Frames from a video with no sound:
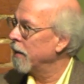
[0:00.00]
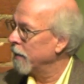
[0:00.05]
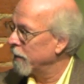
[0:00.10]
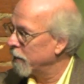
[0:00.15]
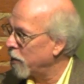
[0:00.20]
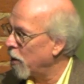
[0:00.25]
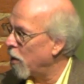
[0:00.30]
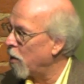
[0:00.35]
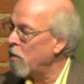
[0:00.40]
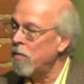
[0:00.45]

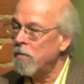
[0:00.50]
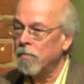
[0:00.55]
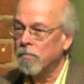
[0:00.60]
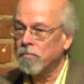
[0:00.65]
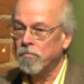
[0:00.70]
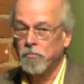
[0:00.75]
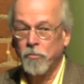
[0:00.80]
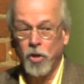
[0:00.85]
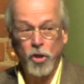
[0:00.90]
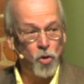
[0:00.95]

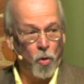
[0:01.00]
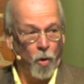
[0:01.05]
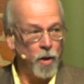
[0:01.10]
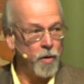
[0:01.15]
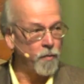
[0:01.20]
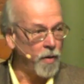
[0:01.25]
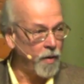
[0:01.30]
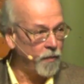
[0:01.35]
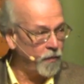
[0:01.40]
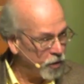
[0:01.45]
So the
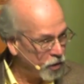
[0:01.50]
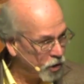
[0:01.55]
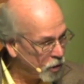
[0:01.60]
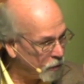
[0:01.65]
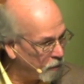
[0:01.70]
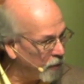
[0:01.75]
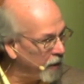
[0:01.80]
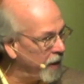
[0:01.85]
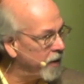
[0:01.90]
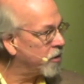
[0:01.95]
Jordan River
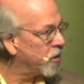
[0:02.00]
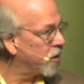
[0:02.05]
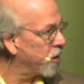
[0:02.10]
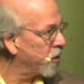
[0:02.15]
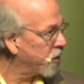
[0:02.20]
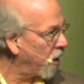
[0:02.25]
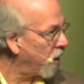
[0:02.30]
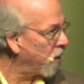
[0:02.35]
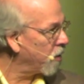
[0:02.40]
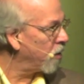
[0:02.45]
splits the
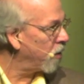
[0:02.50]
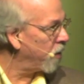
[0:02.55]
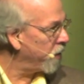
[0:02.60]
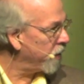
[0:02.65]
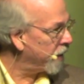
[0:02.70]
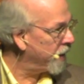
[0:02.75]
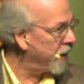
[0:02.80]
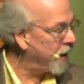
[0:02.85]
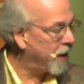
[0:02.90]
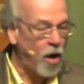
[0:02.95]
circle or the
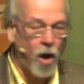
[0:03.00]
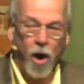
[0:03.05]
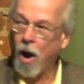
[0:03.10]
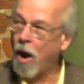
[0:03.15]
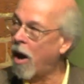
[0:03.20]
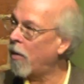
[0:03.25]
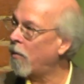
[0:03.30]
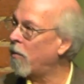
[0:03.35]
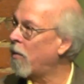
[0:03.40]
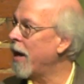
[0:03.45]

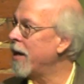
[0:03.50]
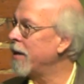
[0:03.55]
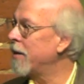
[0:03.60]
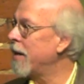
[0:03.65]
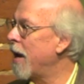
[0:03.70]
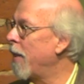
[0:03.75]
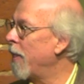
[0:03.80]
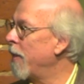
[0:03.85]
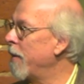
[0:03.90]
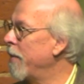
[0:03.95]
kikar right
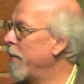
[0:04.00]
down the